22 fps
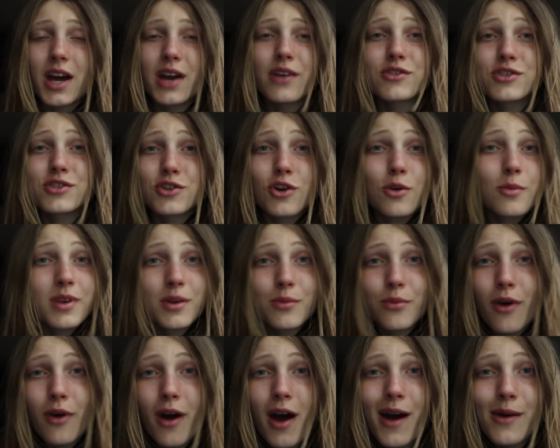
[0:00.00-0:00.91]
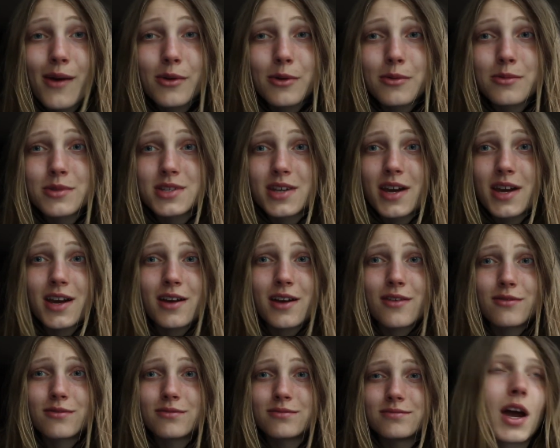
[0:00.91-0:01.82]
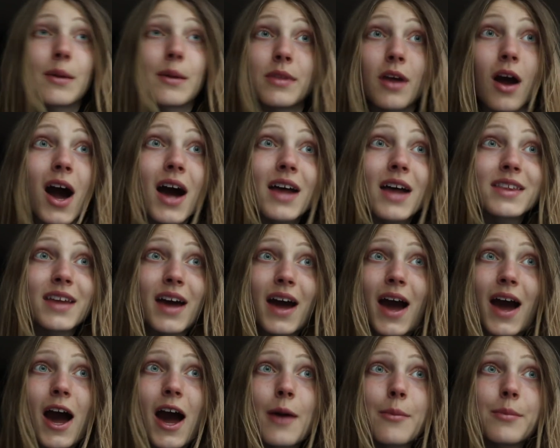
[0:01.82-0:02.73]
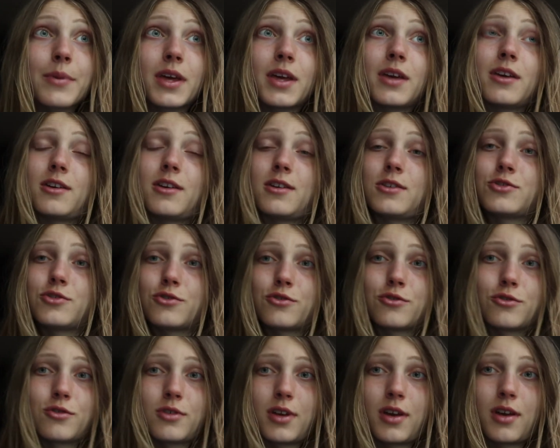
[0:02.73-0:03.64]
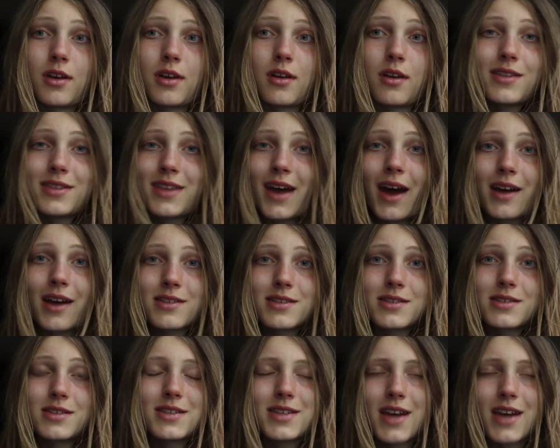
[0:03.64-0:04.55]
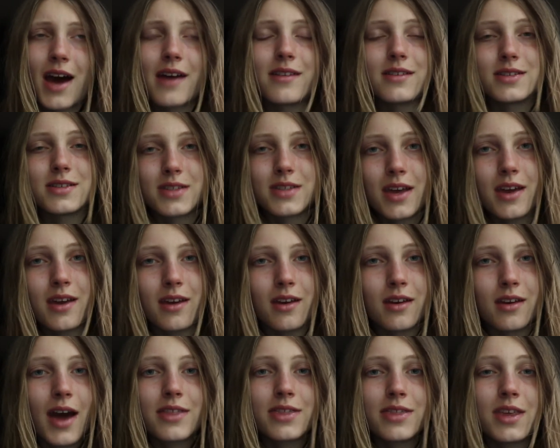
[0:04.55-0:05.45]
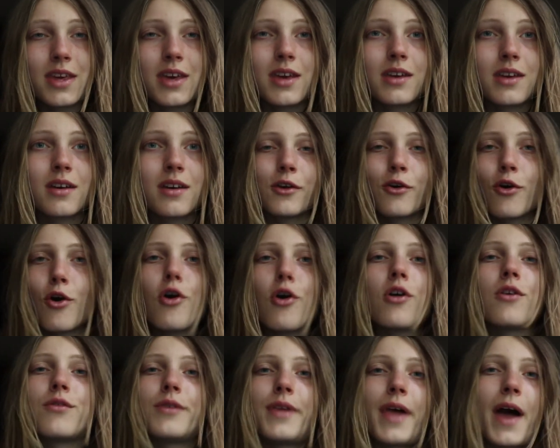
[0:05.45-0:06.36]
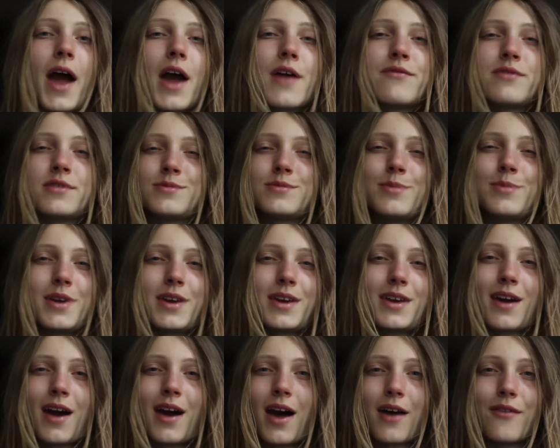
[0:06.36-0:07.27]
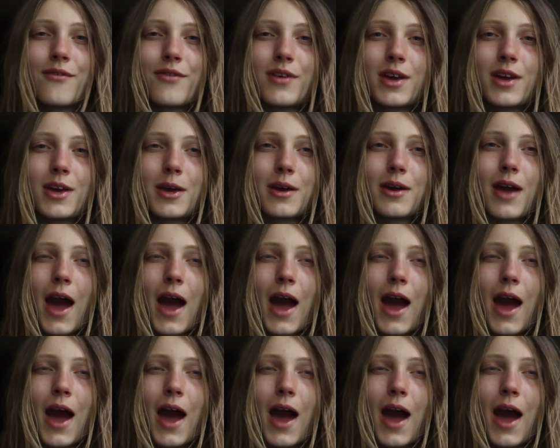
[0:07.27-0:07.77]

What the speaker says: I have so many problems. I'm not happy, truly, and that's the saddest thing. I think the goal of life is being happy.